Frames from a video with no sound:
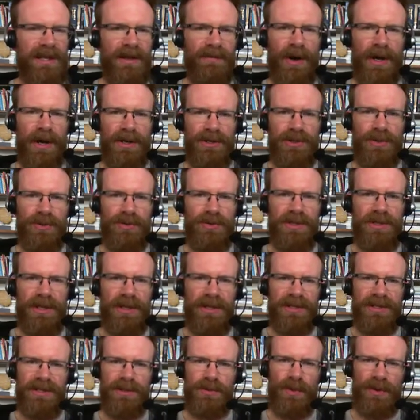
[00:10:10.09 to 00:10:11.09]
This is where the
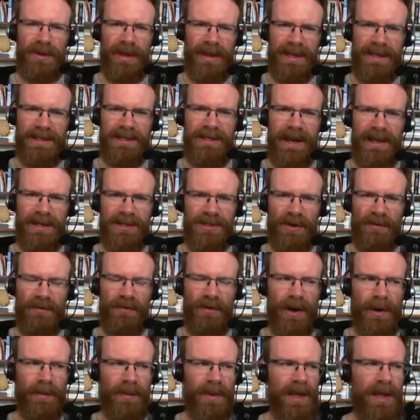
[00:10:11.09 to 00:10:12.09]
Hittites are from.
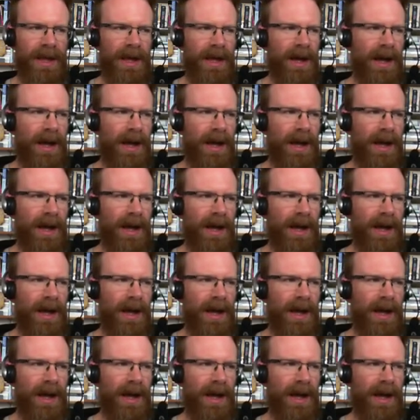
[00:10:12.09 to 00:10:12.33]
Uh,